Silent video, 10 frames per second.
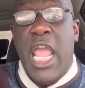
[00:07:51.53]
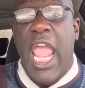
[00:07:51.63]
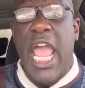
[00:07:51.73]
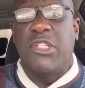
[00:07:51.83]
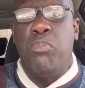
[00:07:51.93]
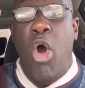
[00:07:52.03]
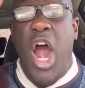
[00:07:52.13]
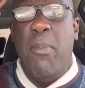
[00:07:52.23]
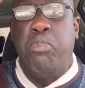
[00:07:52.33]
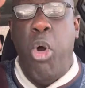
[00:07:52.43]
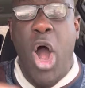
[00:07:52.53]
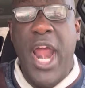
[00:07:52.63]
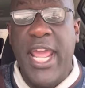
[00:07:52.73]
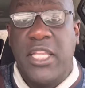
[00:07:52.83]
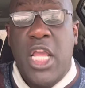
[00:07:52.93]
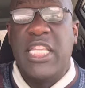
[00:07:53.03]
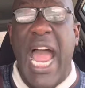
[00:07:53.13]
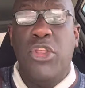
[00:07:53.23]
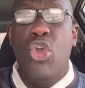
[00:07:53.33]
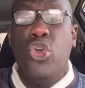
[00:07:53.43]
it's more important
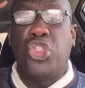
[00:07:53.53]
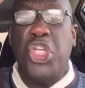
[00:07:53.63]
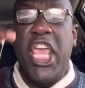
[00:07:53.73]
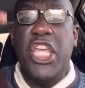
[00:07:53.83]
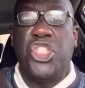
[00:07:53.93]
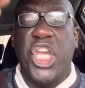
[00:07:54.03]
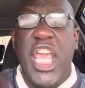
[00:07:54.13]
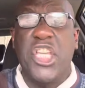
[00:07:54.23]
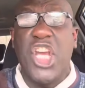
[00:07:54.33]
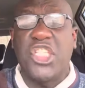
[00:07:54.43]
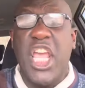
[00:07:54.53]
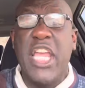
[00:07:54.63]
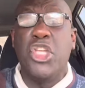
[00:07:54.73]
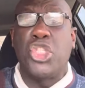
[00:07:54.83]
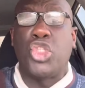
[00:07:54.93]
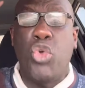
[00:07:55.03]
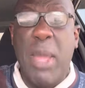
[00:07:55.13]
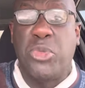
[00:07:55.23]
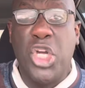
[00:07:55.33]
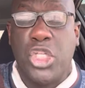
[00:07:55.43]
that you see Jesus in the
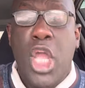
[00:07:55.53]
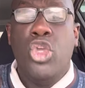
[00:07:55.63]
scriptures.